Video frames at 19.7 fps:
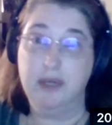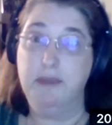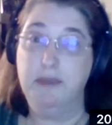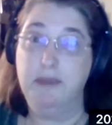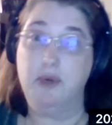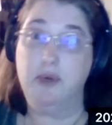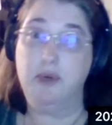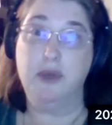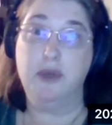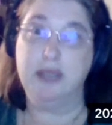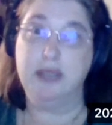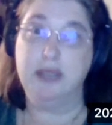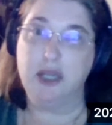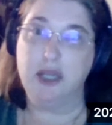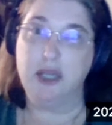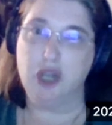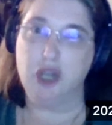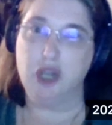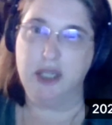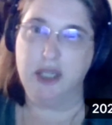because mm-hmm. it
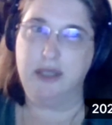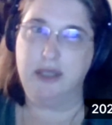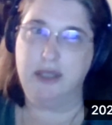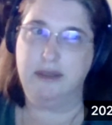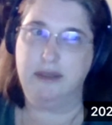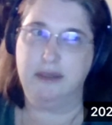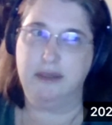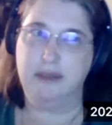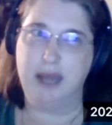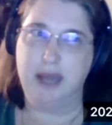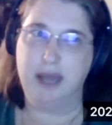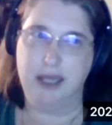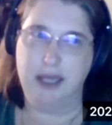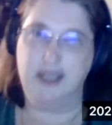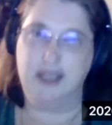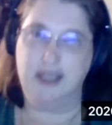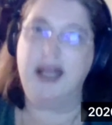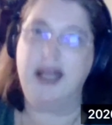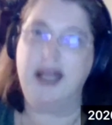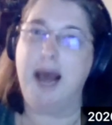just, it
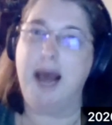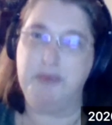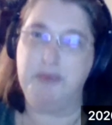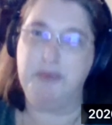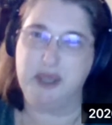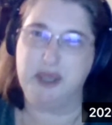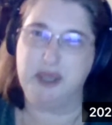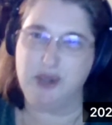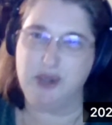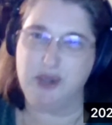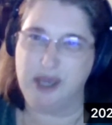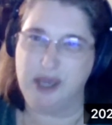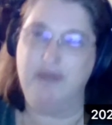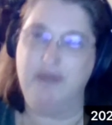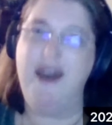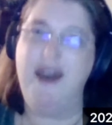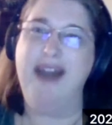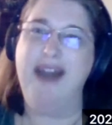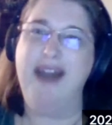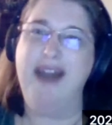stops. There's a
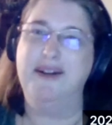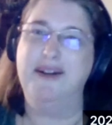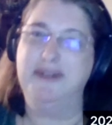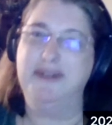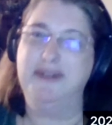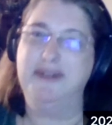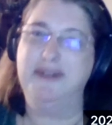cliffhanger.